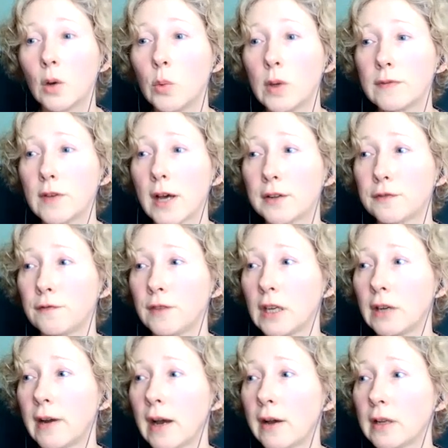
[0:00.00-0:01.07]
We've got to
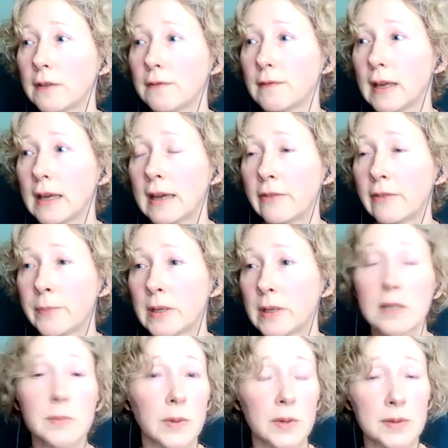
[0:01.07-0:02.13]
figure out if they have been
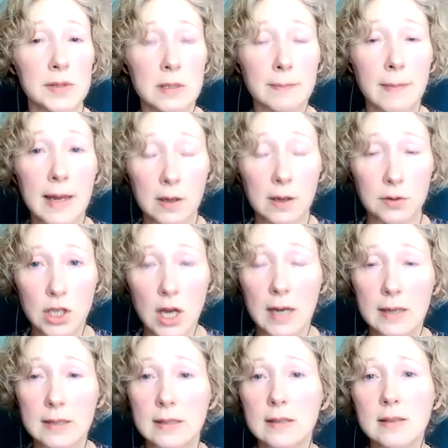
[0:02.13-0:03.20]
exposed to
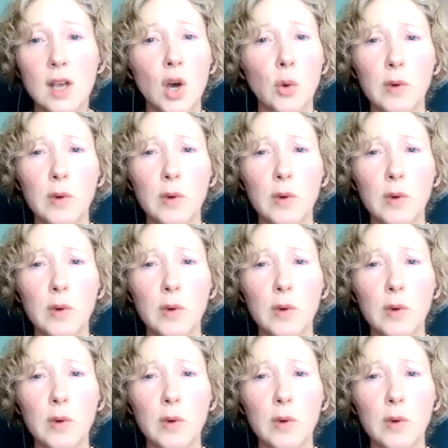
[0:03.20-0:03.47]
mycotoxins.